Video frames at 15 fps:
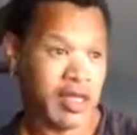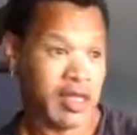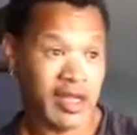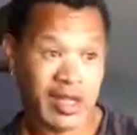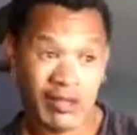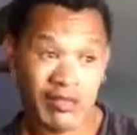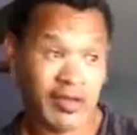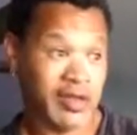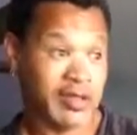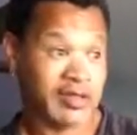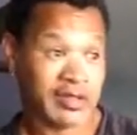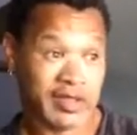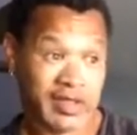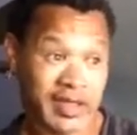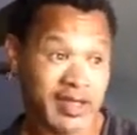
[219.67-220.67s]
Yeah, well,
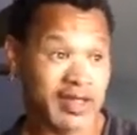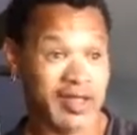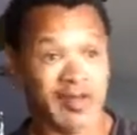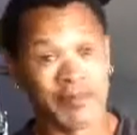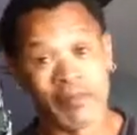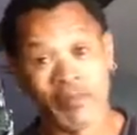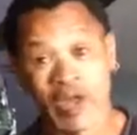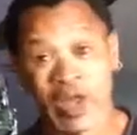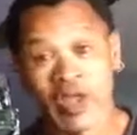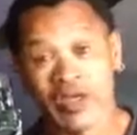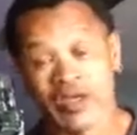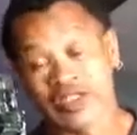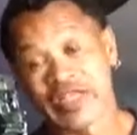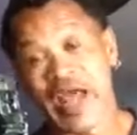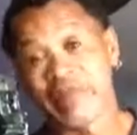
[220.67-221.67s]

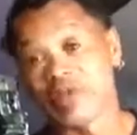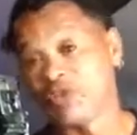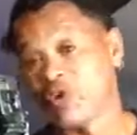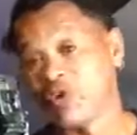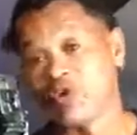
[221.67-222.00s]
the Sabbath's